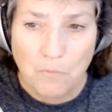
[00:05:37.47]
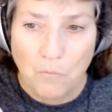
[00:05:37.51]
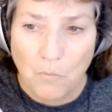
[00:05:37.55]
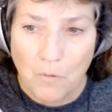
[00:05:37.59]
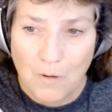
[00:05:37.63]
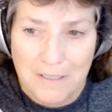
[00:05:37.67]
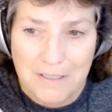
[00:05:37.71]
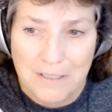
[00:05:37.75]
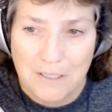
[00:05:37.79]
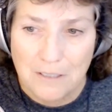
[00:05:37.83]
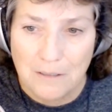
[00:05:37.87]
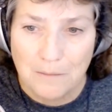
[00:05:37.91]
Then
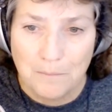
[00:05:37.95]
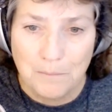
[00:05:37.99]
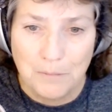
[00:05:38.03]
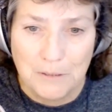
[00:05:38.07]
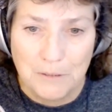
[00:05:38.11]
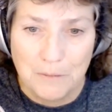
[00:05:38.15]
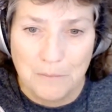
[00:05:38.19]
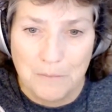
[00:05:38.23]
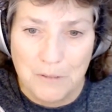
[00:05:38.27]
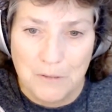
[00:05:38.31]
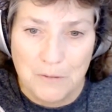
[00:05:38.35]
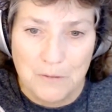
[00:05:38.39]
once in a
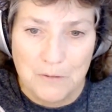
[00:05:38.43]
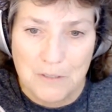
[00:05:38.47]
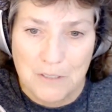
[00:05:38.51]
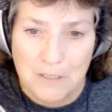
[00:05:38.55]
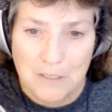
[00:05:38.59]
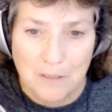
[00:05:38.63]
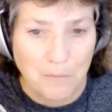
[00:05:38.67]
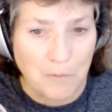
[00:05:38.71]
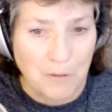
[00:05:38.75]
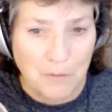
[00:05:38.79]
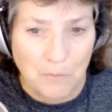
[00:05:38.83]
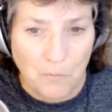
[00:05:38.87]
blue moon,
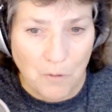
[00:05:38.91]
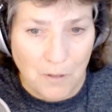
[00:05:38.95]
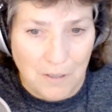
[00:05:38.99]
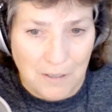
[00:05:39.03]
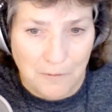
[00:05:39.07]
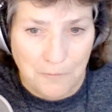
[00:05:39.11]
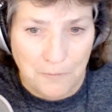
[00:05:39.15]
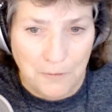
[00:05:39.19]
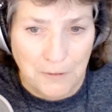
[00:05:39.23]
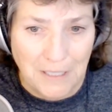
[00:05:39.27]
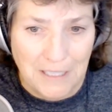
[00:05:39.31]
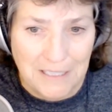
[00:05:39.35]
someone
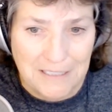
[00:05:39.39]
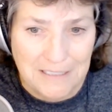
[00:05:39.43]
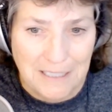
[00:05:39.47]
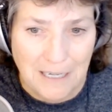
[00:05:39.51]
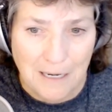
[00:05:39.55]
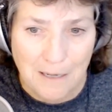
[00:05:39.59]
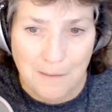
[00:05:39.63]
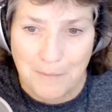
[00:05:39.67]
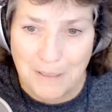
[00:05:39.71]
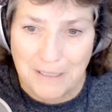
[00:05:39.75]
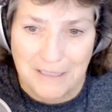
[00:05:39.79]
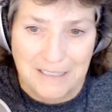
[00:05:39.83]
wonderful like
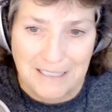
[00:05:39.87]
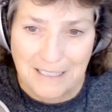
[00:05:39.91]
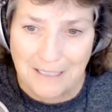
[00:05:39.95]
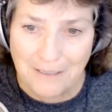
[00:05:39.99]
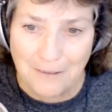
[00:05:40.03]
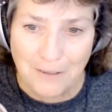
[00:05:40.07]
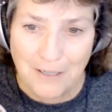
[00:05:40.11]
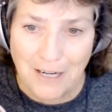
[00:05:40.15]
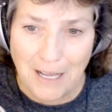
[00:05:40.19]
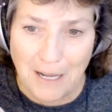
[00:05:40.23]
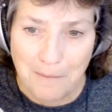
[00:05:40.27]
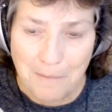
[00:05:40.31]
Tom on the
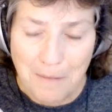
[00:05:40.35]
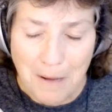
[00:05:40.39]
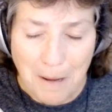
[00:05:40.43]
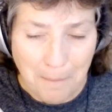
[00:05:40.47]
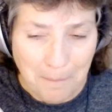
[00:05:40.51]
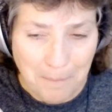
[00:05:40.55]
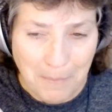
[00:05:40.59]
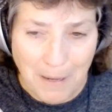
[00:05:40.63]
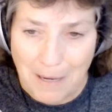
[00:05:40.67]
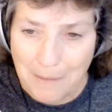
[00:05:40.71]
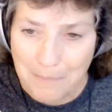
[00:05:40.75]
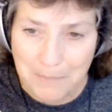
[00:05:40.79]
internet
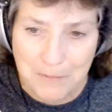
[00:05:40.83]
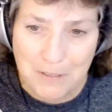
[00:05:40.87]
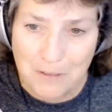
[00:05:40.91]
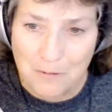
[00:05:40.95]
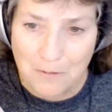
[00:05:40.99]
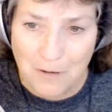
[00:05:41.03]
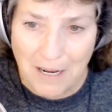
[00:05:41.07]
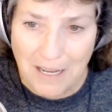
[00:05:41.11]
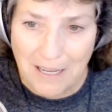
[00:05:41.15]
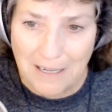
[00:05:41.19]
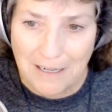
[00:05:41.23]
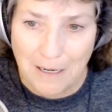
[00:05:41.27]
pops
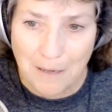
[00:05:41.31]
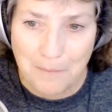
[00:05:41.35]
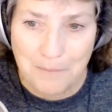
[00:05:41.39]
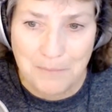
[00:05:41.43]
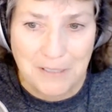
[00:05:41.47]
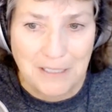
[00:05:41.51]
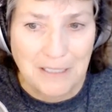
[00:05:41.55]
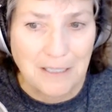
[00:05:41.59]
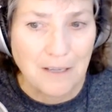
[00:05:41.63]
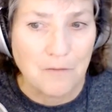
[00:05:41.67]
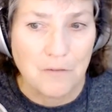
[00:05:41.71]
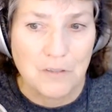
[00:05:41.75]
their head
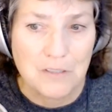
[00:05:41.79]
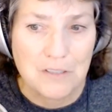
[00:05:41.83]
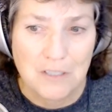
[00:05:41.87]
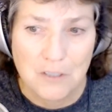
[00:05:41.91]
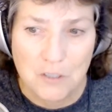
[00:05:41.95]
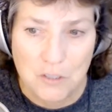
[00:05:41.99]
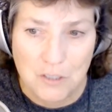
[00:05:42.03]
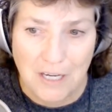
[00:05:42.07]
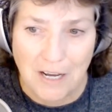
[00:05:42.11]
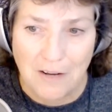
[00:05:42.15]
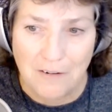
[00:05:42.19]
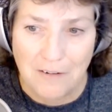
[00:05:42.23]
up to give
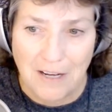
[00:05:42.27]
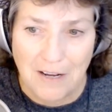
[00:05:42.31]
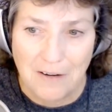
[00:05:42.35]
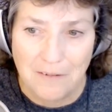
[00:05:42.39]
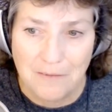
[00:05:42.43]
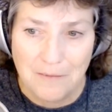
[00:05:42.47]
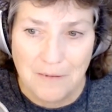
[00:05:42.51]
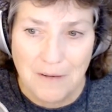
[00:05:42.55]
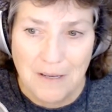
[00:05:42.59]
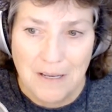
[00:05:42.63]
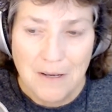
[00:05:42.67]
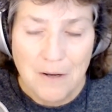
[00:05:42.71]
us a shout
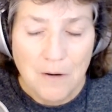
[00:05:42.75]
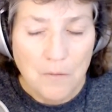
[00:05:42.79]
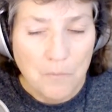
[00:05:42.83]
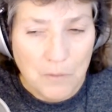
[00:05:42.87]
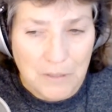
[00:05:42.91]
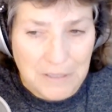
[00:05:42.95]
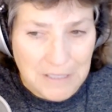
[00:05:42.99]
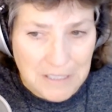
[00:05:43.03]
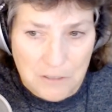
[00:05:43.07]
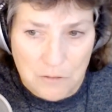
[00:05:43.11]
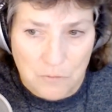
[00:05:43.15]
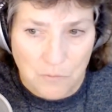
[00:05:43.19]
out.
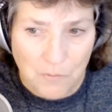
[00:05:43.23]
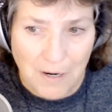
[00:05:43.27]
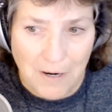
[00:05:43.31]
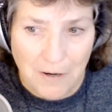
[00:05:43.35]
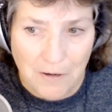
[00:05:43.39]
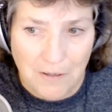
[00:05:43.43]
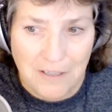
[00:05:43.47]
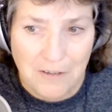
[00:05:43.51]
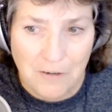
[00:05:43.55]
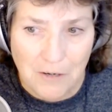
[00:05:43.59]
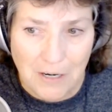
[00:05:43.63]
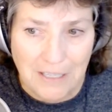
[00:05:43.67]
When these
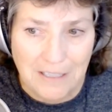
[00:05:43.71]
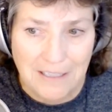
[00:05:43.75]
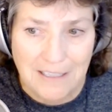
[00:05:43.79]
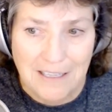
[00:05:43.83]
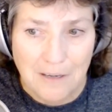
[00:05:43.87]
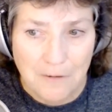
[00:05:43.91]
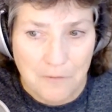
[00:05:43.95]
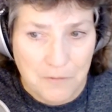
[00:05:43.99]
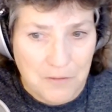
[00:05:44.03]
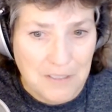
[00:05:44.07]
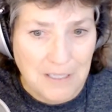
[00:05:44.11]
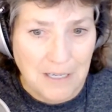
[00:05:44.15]
rare
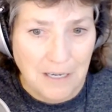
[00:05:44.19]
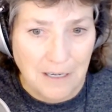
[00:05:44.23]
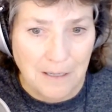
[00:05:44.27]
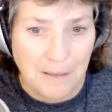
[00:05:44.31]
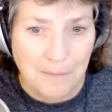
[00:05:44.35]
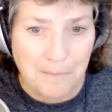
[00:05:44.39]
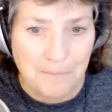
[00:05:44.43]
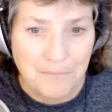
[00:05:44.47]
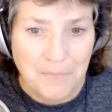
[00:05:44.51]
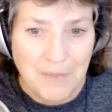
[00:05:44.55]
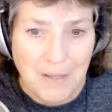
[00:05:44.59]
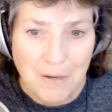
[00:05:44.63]
gifts
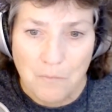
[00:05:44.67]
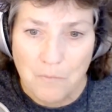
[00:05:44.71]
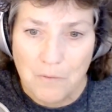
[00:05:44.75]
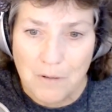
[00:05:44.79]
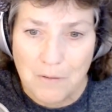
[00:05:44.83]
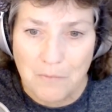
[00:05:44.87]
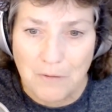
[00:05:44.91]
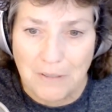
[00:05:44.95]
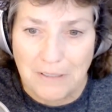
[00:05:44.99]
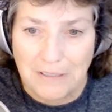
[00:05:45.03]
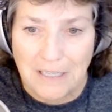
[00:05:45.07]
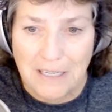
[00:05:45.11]
come,
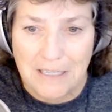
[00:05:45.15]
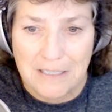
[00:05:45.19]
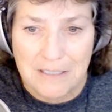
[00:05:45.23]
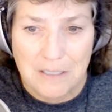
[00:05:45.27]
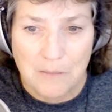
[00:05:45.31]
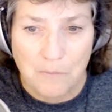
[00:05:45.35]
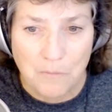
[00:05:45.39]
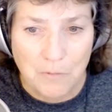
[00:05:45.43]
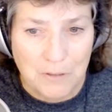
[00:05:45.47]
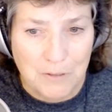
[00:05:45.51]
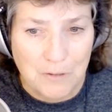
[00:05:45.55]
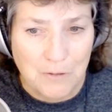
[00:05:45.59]
we
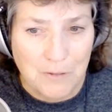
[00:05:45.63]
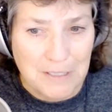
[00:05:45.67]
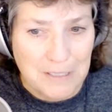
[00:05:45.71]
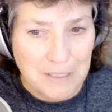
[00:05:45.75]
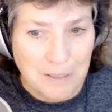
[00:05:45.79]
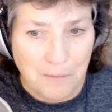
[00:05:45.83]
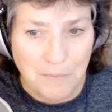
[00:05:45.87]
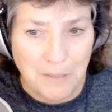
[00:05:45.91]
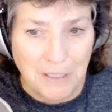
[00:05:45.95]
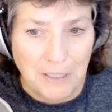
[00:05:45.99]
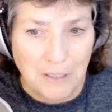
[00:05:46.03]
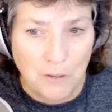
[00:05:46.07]
realize that we're doing
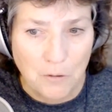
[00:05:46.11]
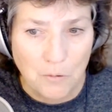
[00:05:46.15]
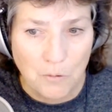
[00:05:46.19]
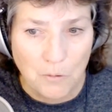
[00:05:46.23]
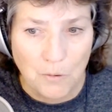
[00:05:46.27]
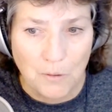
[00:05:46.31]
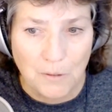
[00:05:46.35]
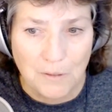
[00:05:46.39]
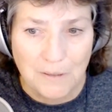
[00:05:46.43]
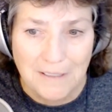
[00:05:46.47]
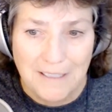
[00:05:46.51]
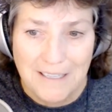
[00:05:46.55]
something
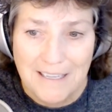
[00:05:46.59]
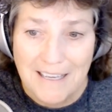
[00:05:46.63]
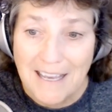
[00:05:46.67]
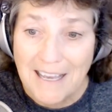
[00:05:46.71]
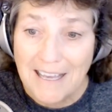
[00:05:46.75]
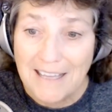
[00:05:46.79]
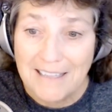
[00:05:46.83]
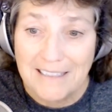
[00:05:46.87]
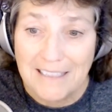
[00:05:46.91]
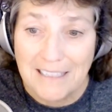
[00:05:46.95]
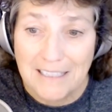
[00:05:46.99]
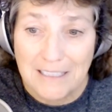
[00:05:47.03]
cool
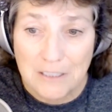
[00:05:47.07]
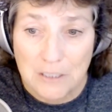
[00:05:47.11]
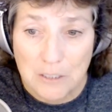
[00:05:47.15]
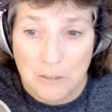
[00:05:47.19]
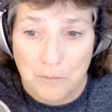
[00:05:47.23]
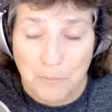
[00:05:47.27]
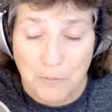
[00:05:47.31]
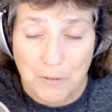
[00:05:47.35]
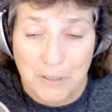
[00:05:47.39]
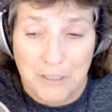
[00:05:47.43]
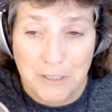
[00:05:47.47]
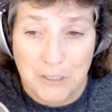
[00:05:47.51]
and that
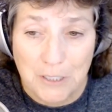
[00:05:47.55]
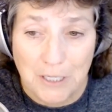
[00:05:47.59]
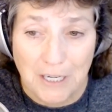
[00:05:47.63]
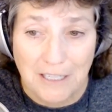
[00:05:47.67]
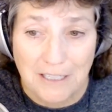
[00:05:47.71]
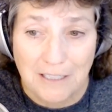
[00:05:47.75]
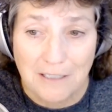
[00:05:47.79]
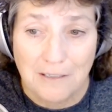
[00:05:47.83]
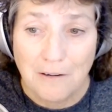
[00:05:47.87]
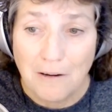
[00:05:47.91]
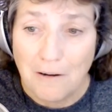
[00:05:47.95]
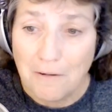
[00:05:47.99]
it's
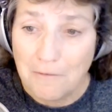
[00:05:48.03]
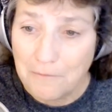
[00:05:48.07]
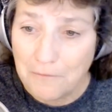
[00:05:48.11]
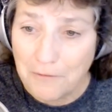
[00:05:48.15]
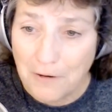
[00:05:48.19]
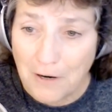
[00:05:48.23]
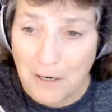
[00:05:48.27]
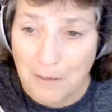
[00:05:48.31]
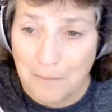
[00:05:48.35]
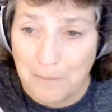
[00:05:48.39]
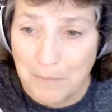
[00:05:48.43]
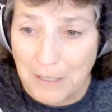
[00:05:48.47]
appreciated
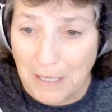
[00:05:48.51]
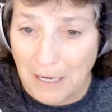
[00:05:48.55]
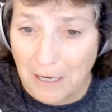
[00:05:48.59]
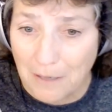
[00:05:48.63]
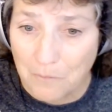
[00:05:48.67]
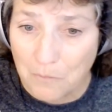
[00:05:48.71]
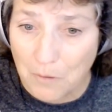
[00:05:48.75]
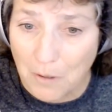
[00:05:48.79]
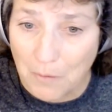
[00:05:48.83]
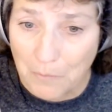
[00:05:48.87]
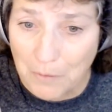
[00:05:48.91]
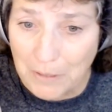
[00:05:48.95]
far
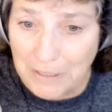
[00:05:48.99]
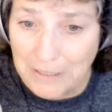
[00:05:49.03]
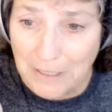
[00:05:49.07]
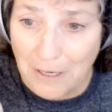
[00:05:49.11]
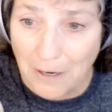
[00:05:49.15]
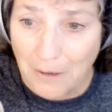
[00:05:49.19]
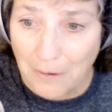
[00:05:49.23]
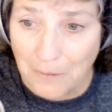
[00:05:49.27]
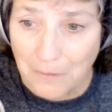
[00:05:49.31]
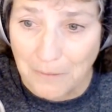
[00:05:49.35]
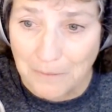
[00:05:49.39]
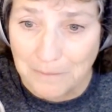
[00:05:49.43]
beyond what we
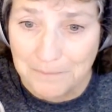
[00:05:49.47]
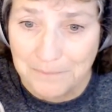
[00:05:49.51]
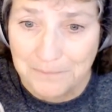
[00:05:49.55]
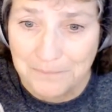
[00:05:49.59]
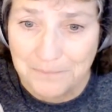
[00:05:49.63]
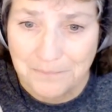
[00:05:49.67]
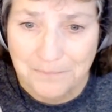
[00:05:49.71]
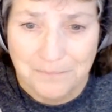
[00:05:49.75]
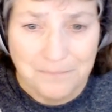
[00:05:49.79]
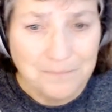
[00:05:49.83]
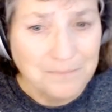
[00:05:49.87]
know.